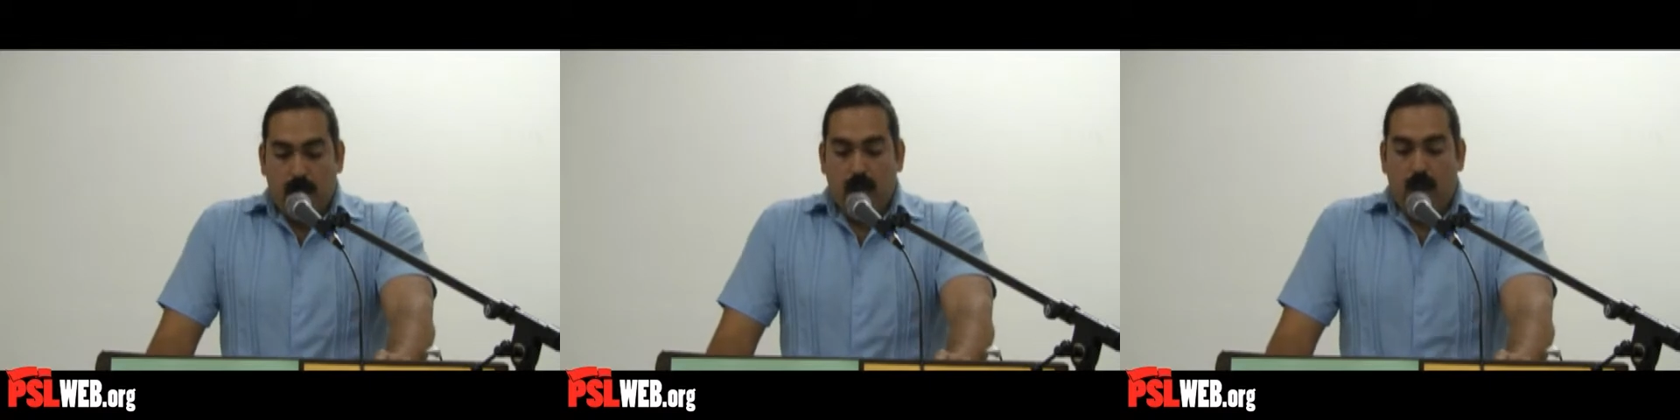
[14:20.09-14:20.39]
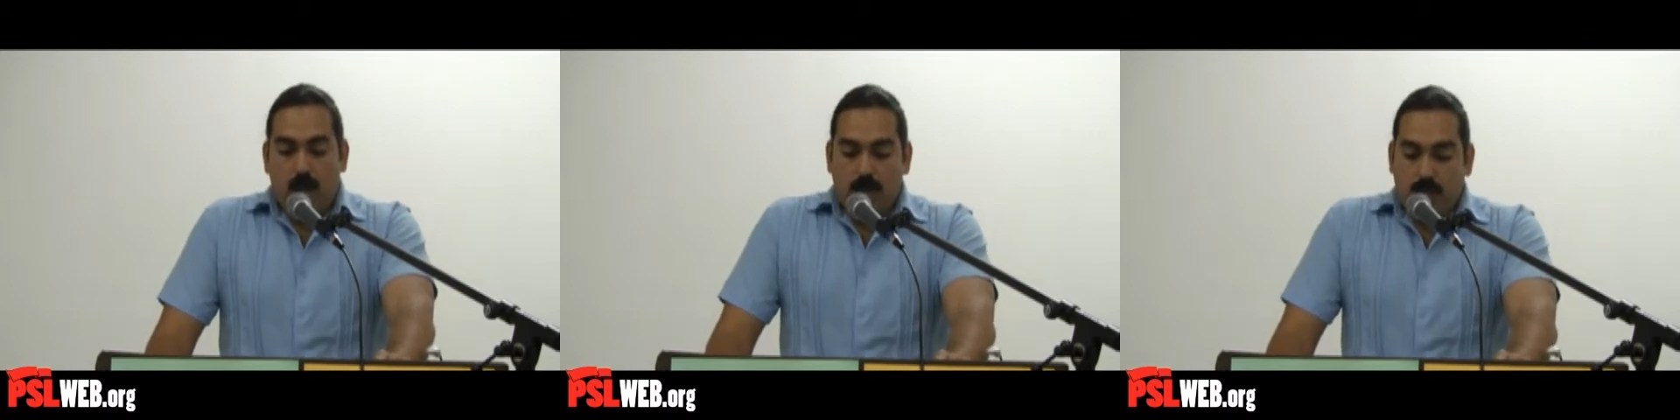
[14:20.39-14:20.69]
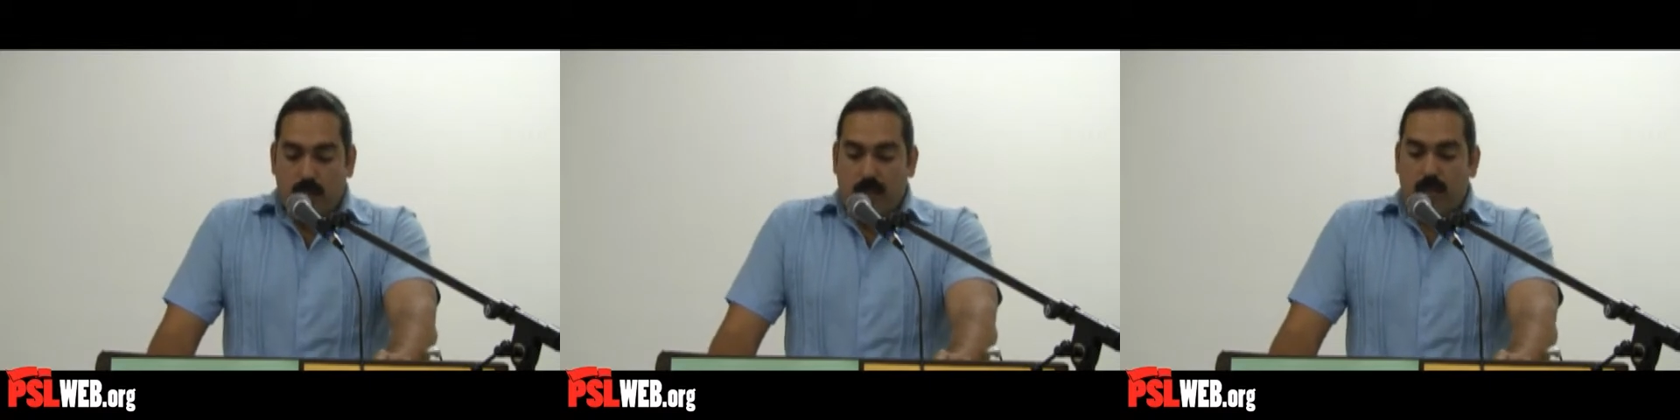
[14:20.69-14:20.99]
It
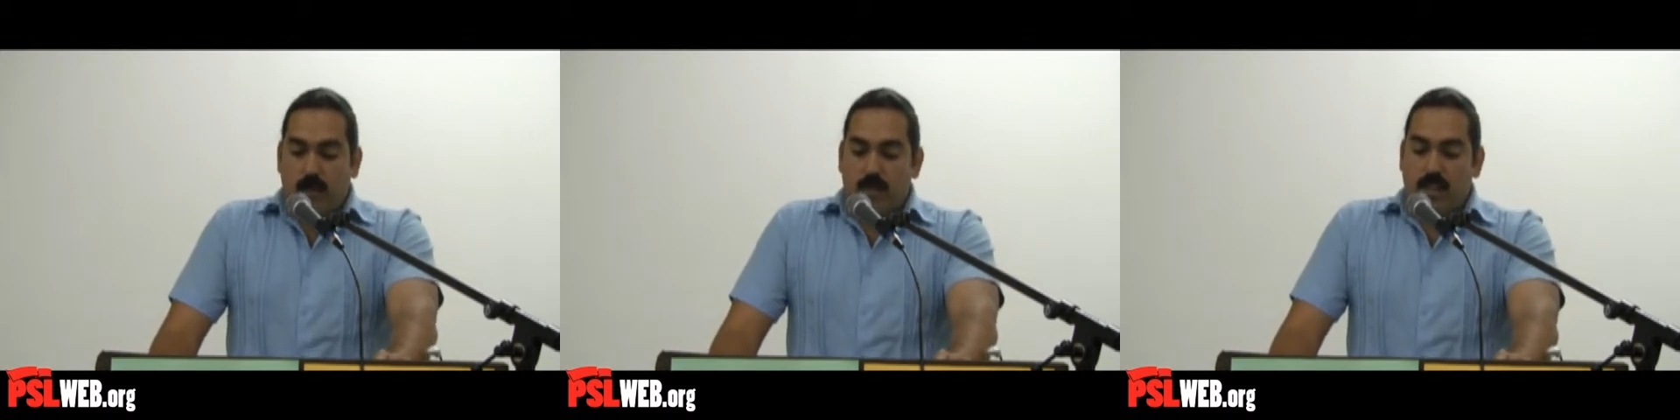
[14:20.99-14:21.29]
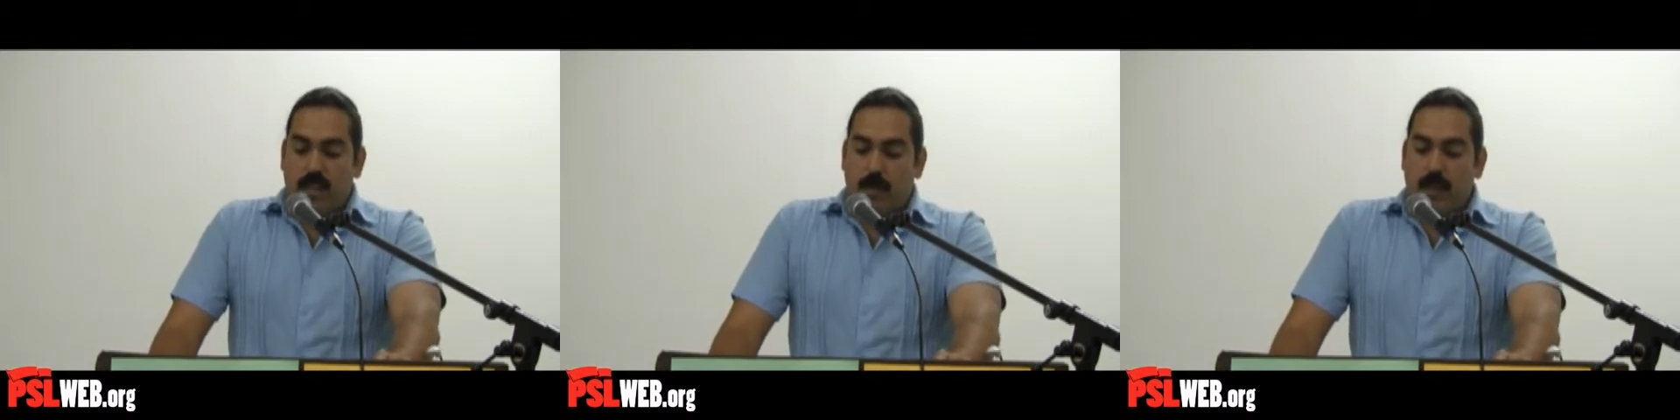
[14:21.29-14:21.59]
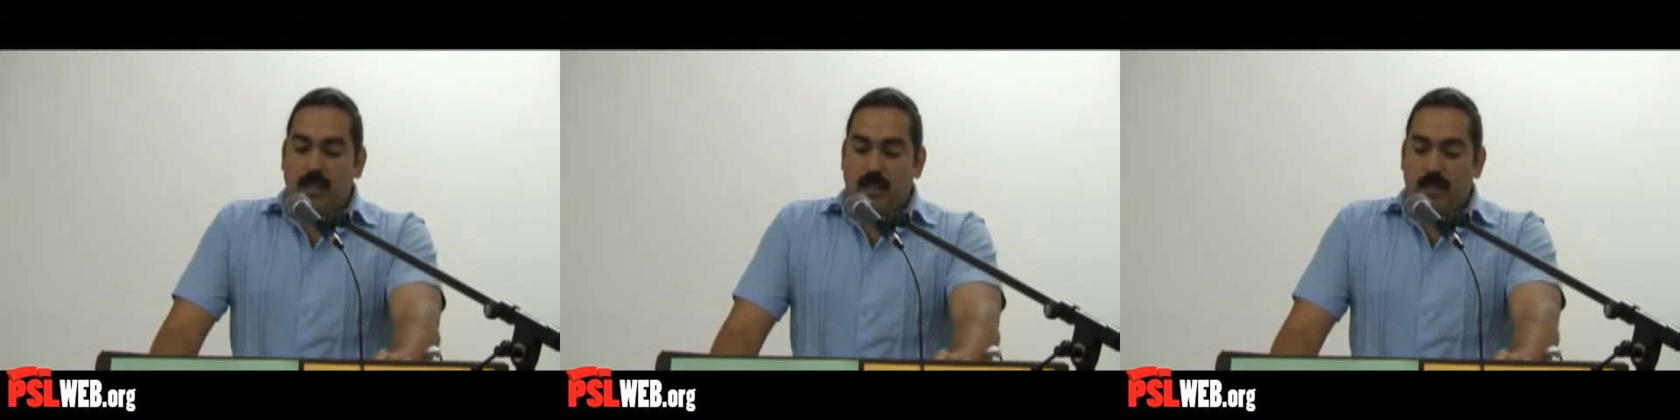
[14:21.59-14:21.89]
also has the most
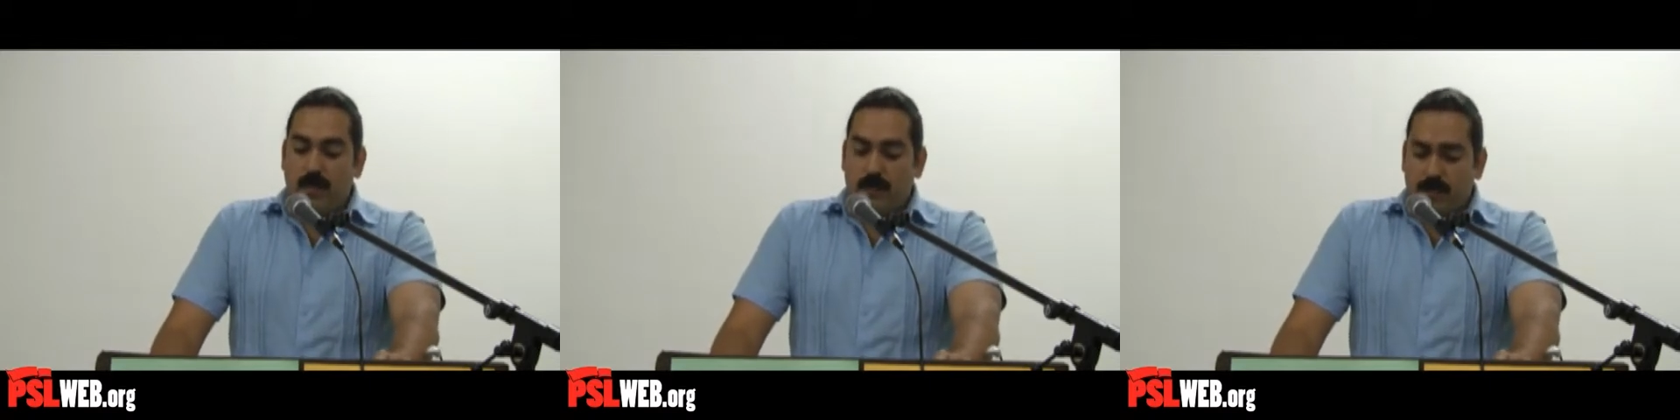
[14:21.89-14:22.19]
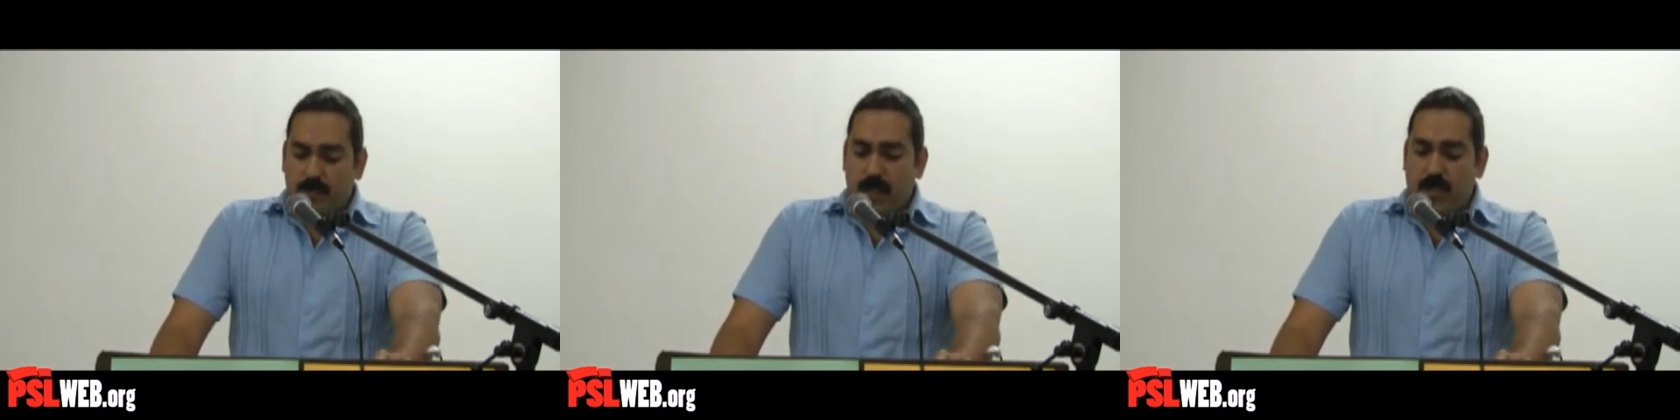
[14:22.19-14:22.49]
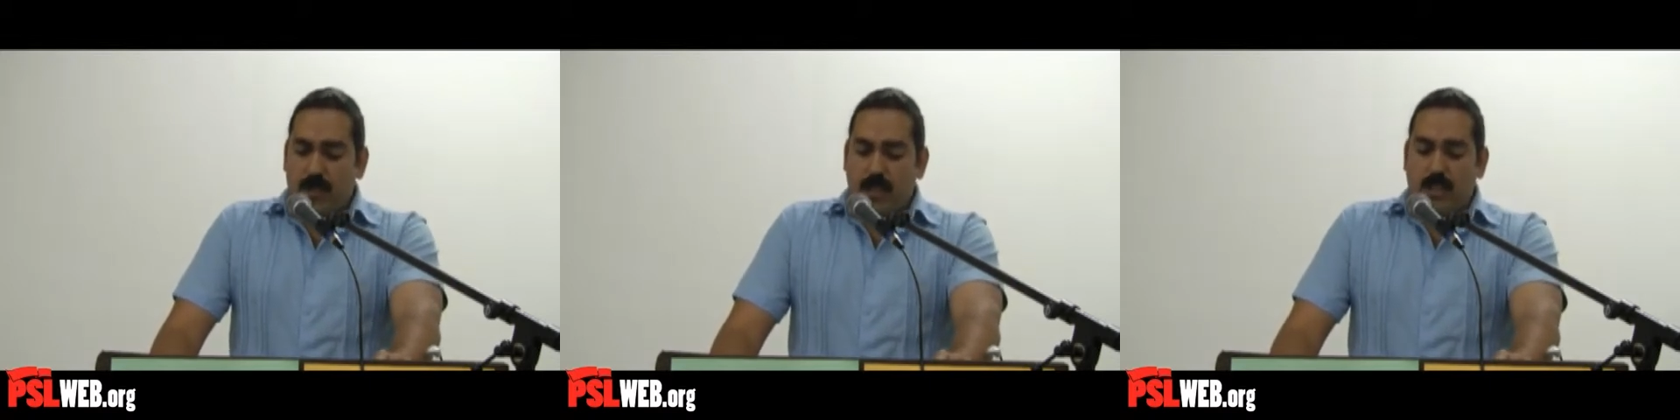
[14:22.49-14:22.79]
expensive
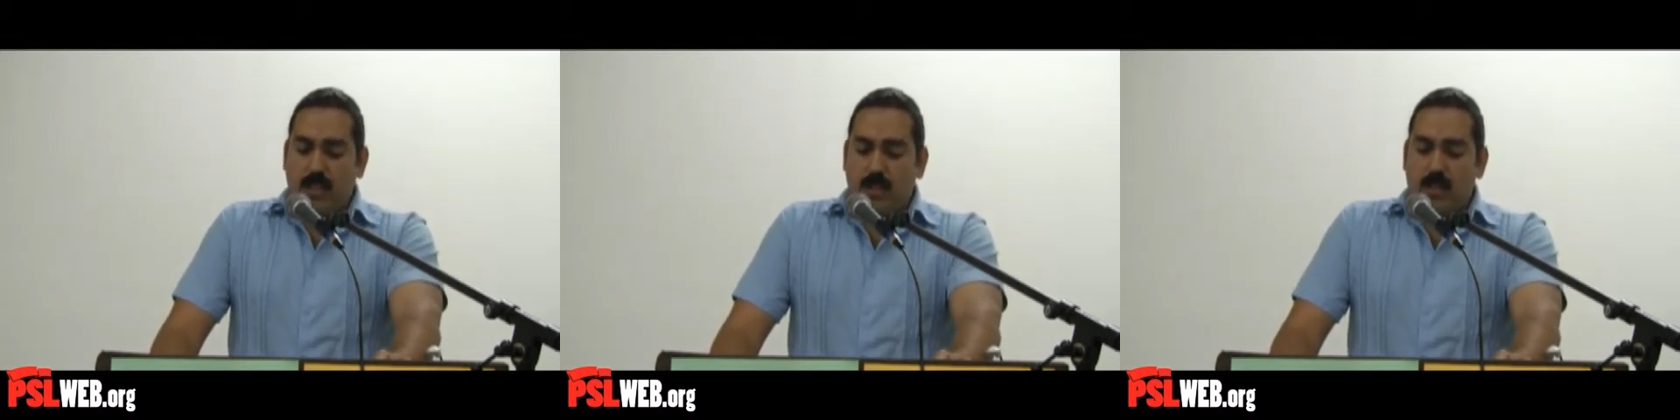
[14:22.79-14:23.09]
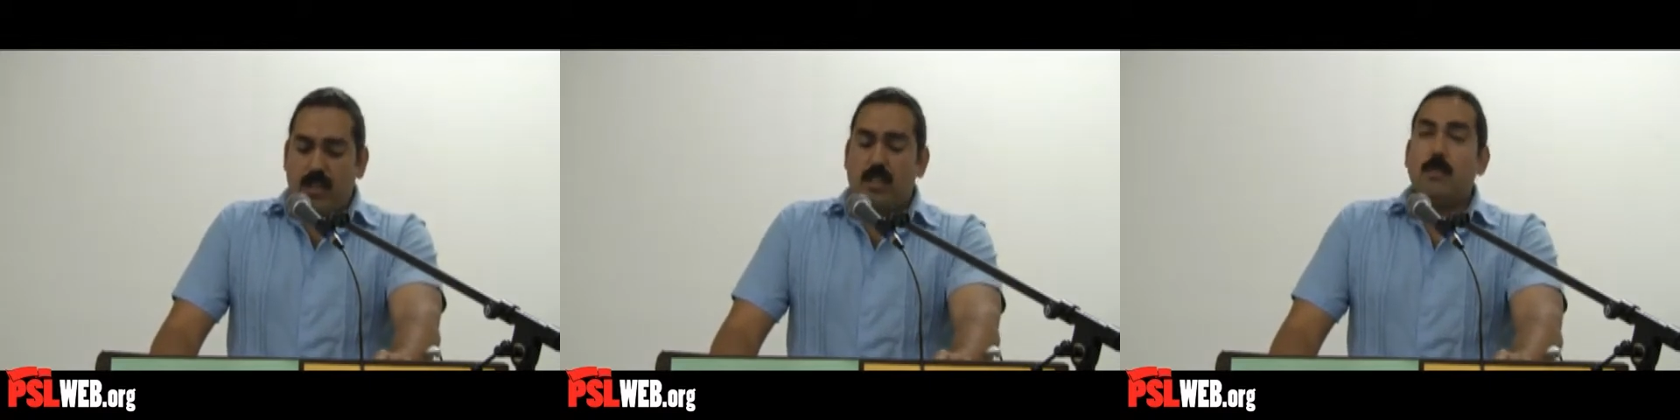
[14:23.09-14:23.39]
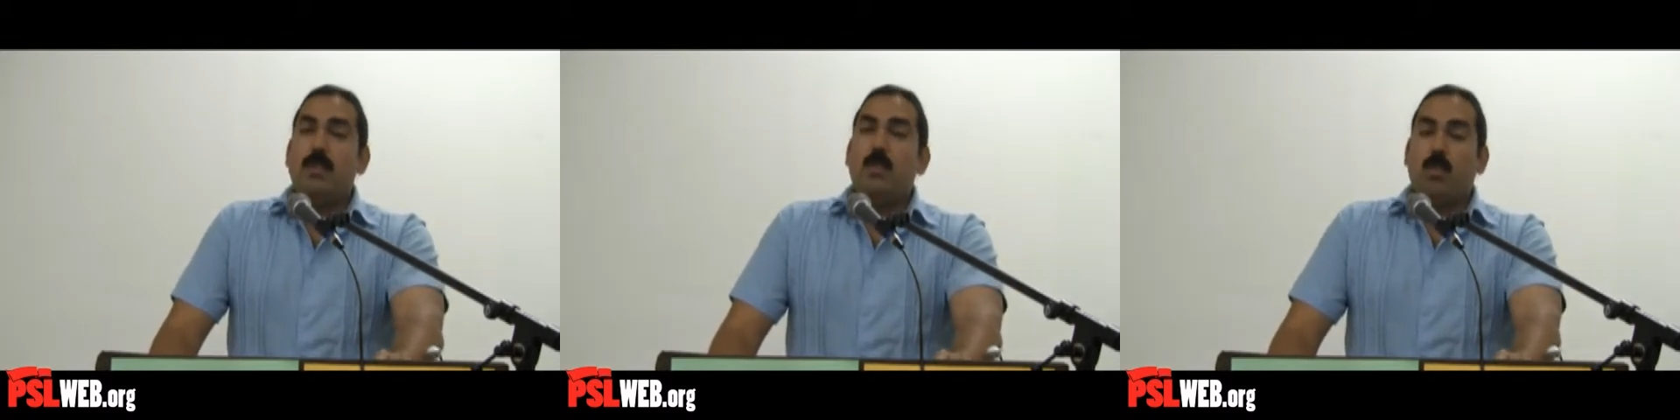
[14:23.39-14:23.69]
educational
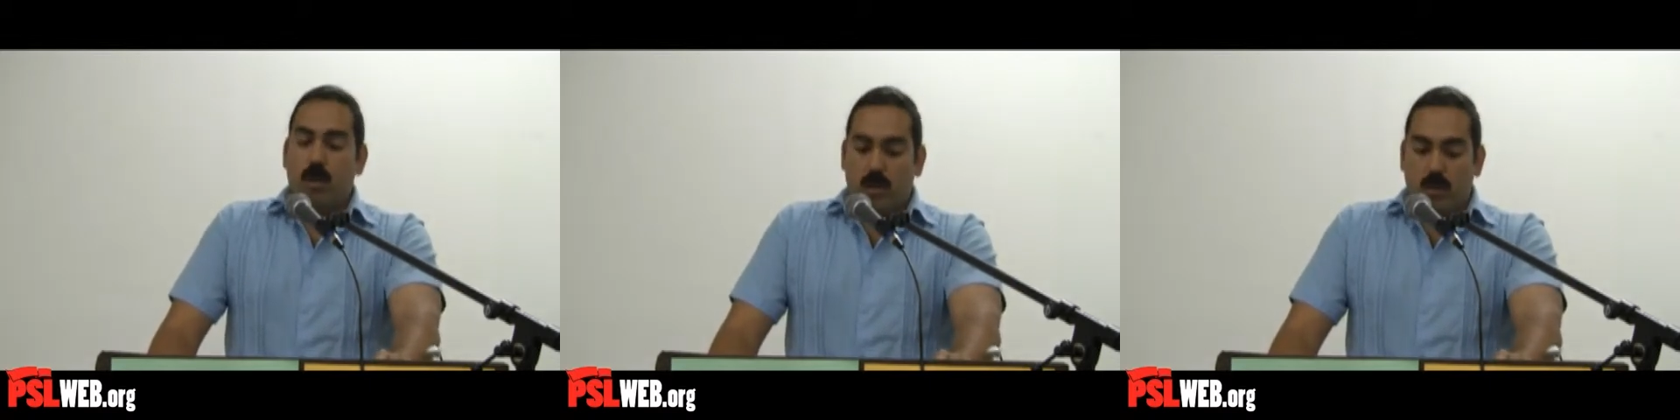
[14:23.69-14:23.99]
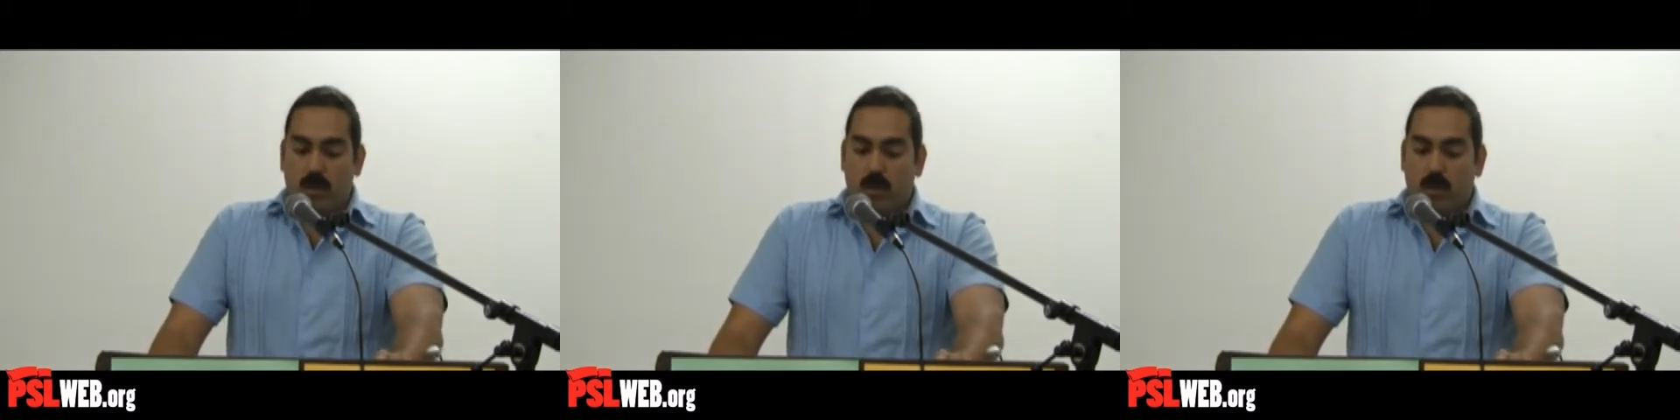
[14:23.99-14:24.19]
system in the world,